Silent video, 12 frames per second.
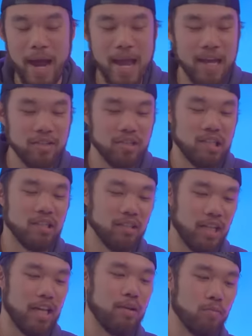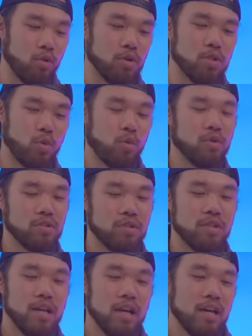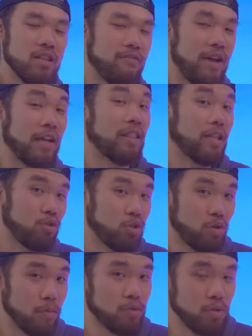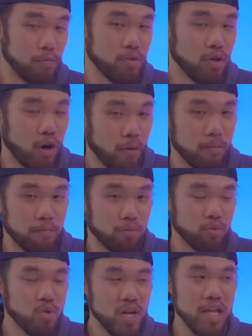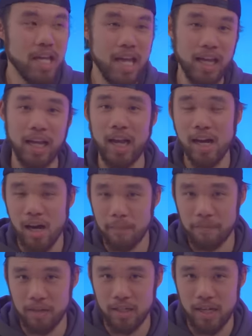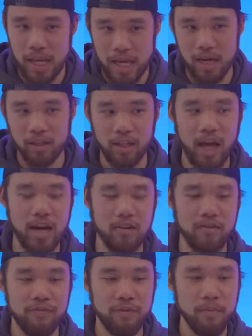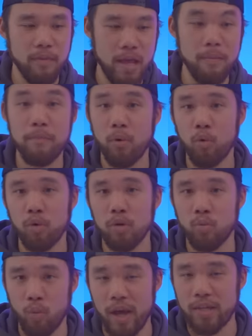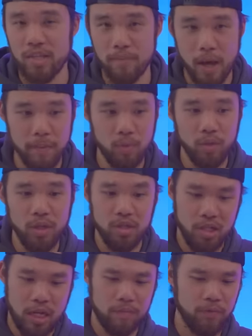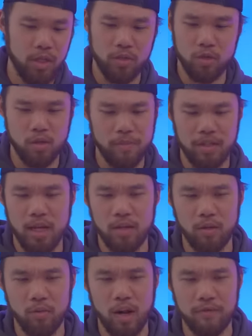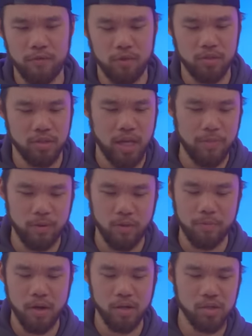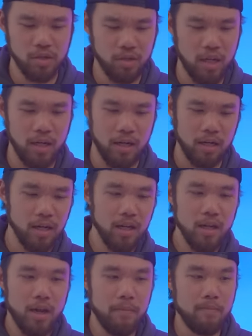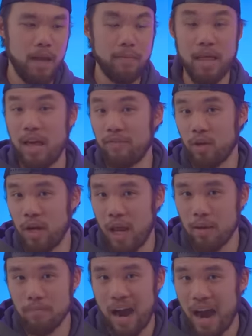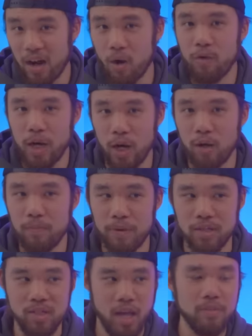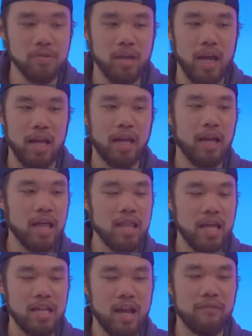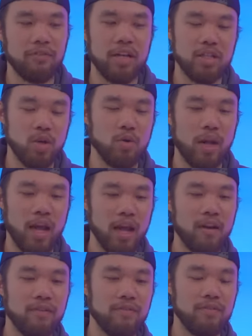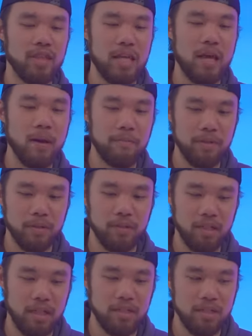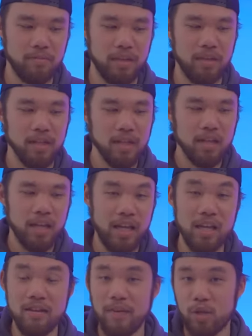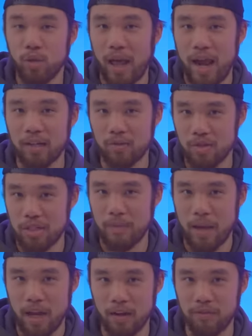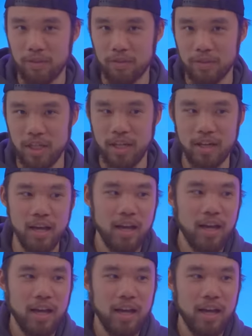I actually lean more towards the fact that stormtroopers are pretty incompetent in a lot of important ways. They might be really good at, you know, stripping down their rifles, keeping their bunks clean, and Maybe they have good aim, I don't know, but it seems like they definitely don't have the ability to be individual actors on the battlefield and